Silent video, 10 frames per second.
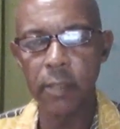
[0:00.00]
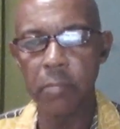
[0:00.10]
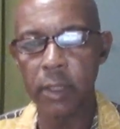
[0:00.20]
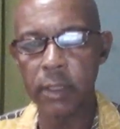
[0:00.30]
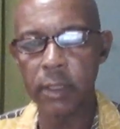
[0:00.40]

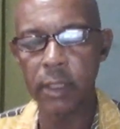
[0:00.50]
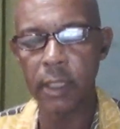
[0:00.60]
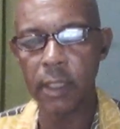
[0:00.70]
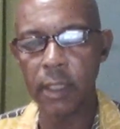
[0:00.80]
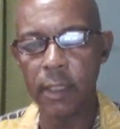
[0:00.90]
But
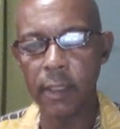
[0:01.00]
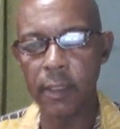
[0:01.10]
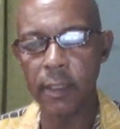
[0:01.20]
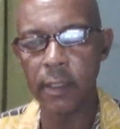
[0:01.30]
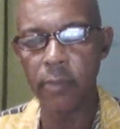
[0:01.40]

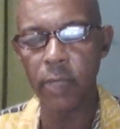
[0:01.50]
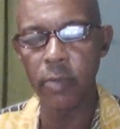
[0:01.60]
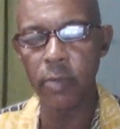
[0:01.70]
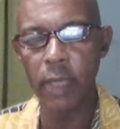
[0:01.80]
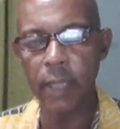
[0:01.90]
uh,
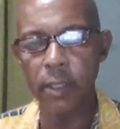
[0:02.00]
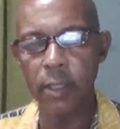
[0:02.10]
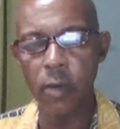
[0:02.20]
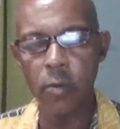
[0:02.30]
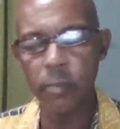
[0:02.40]
where we at
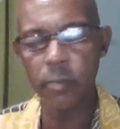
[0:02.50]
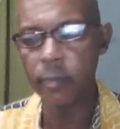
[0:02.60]
now,